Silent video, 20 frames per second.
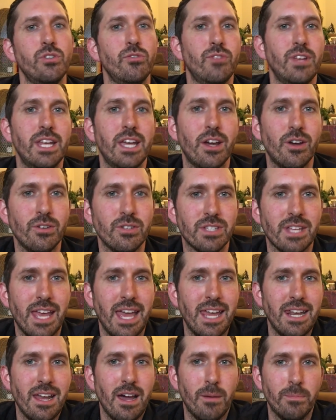videos
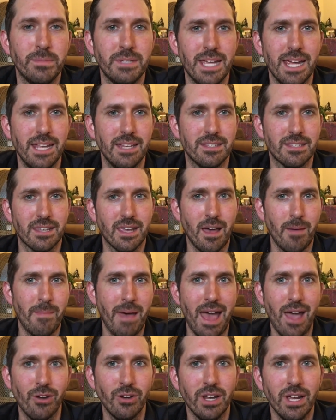and updates come
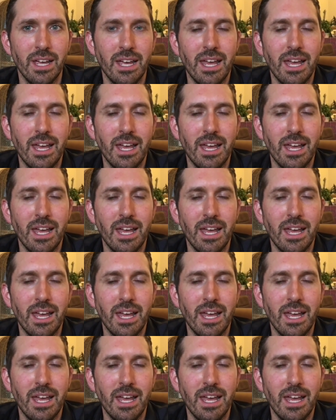out.